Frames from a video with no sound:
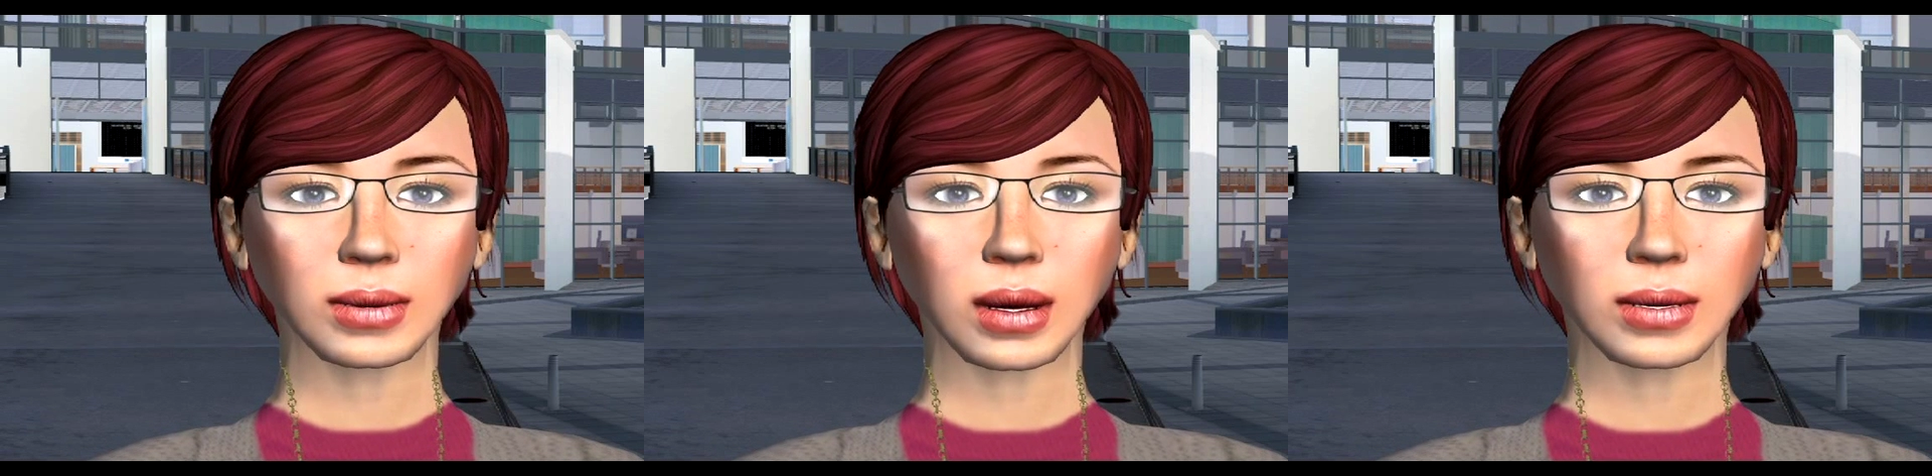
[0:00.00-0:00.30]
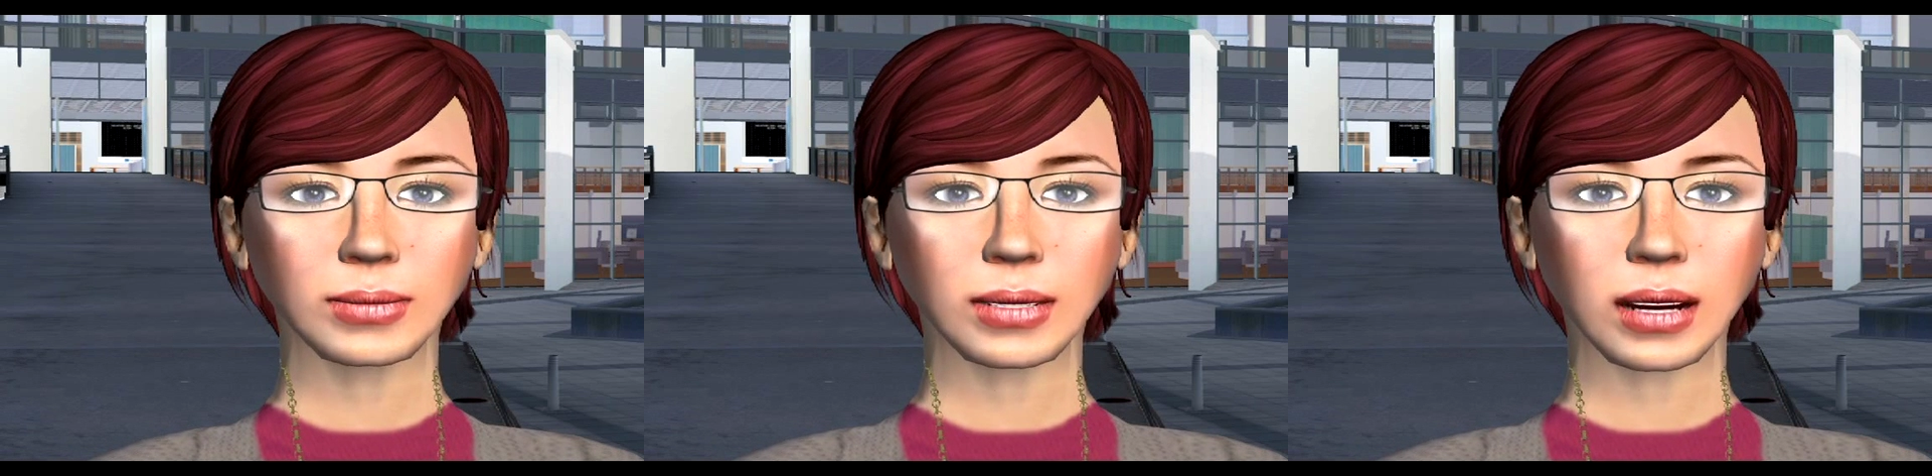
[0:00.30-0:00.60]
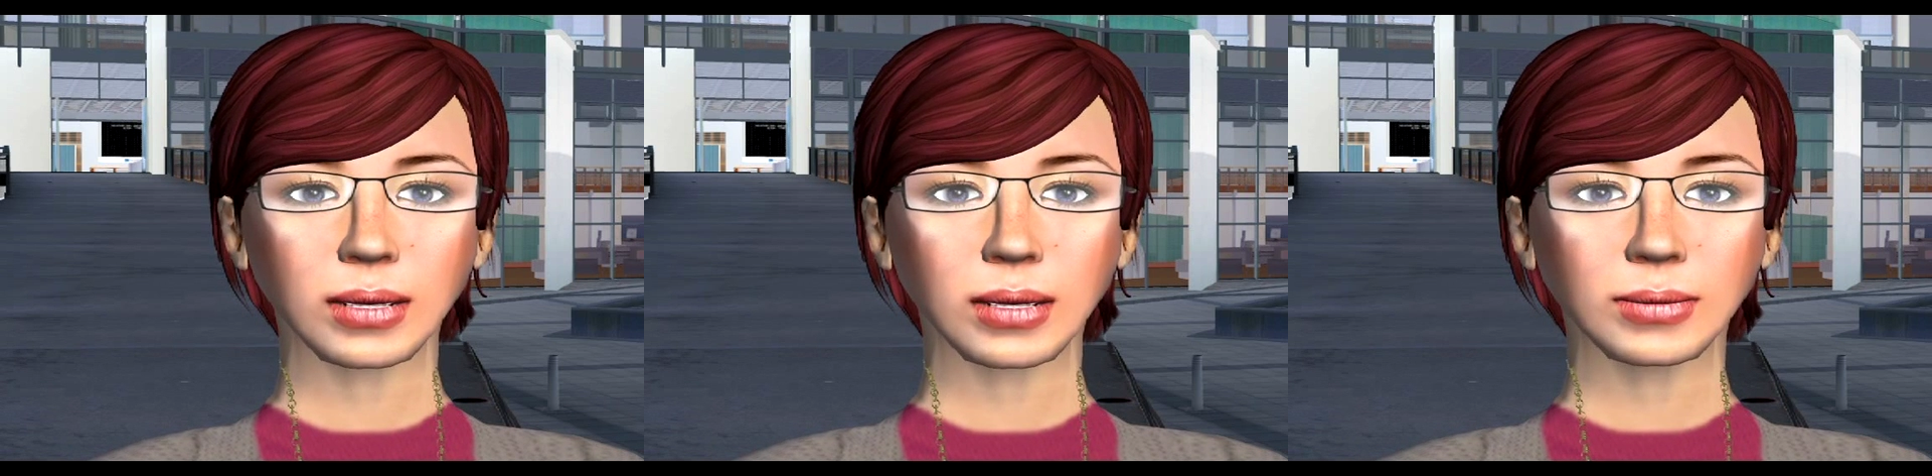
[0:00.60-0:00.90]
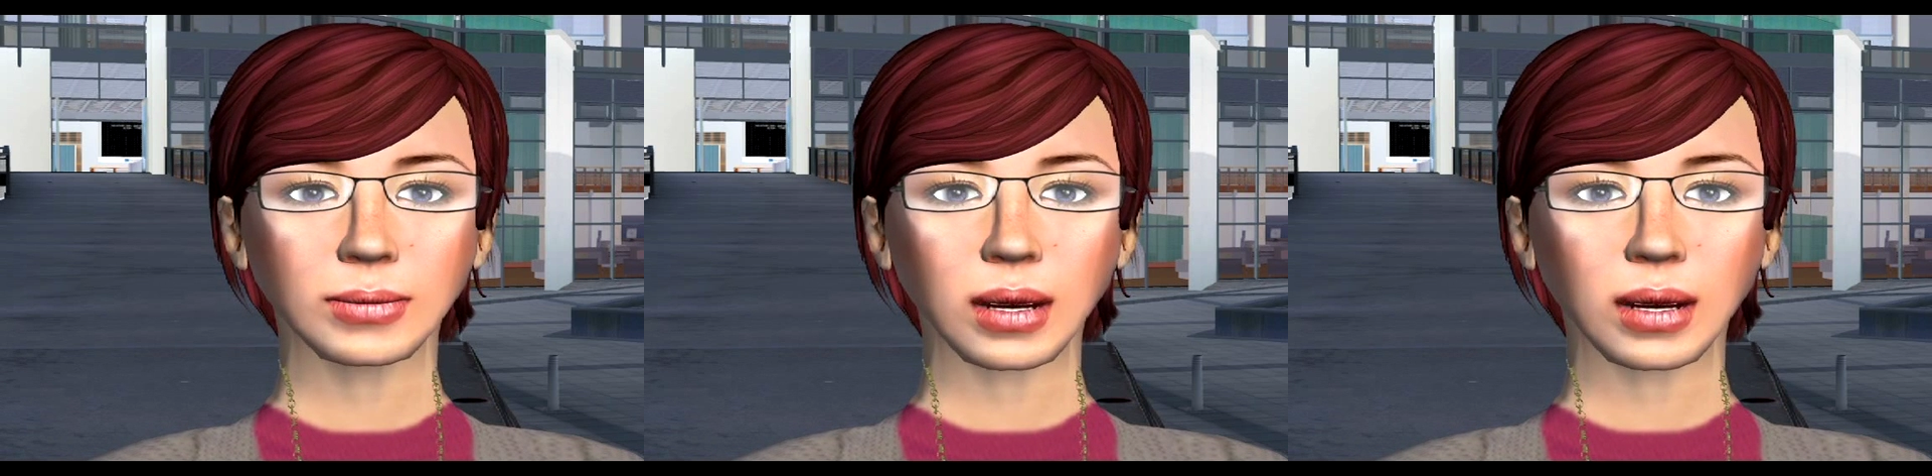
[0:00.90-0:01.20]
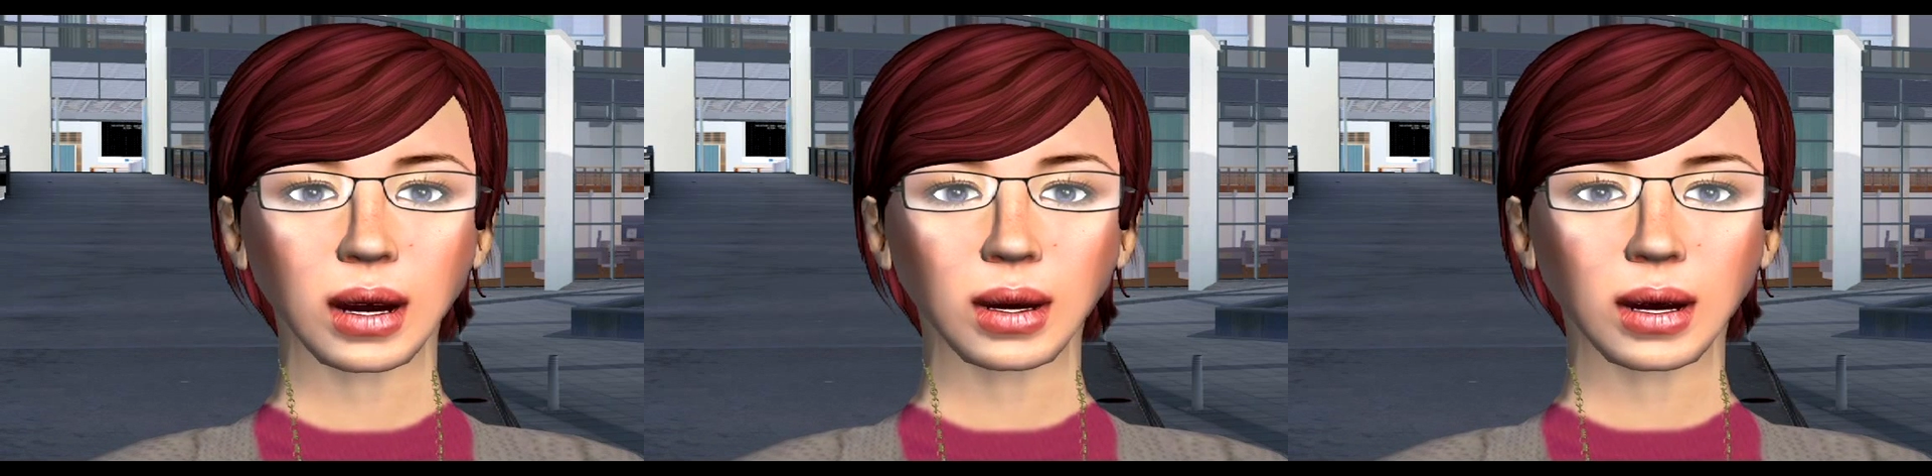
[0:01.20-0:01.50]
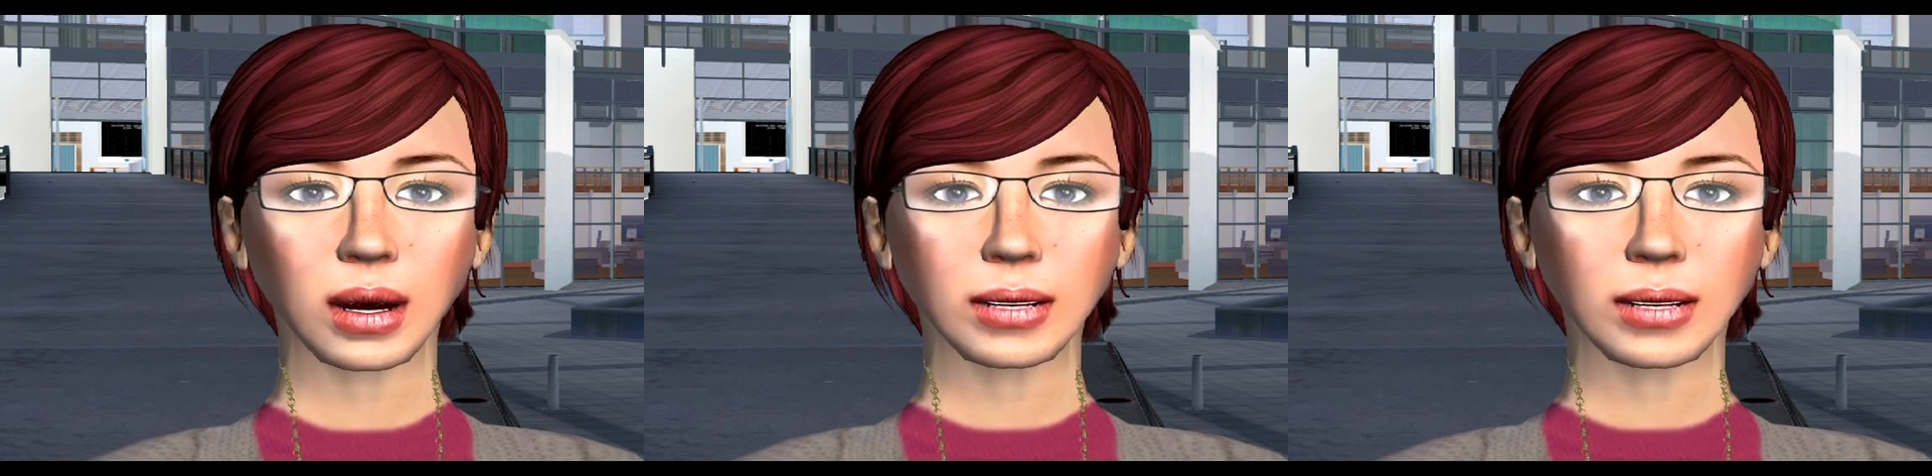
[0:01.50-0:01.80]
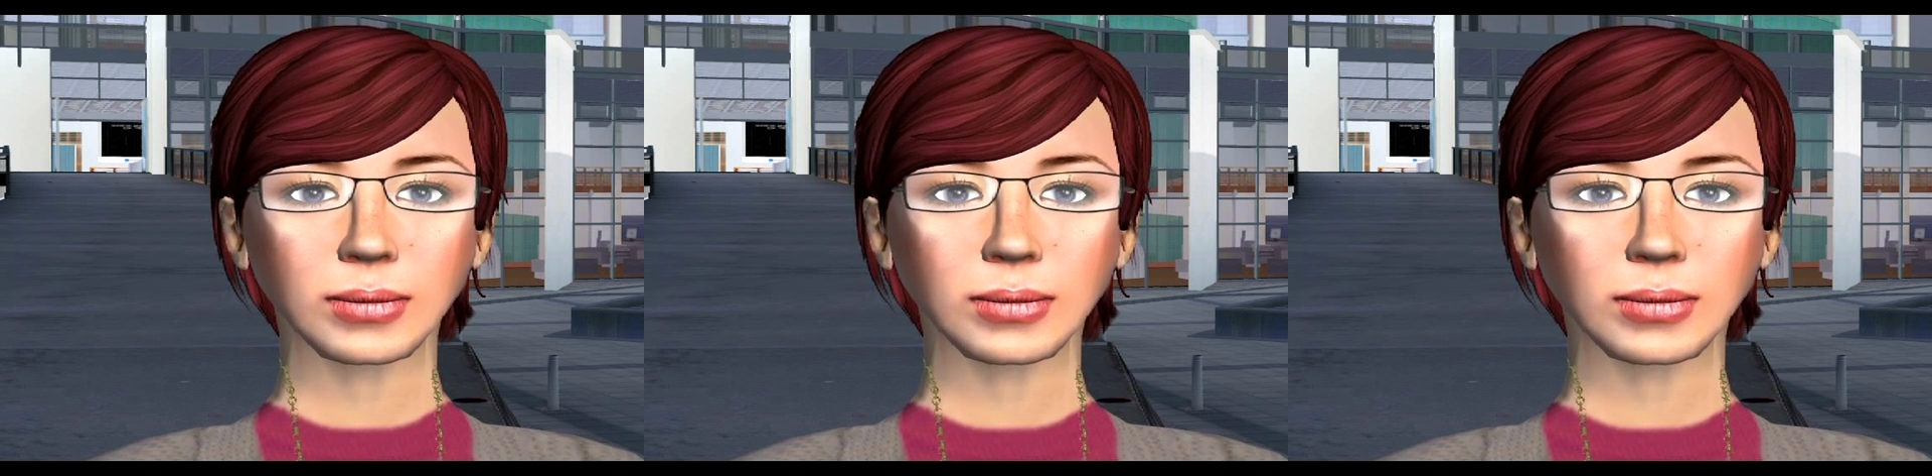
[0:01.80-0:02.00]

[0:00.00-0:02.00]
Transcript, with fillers: world by their avatar,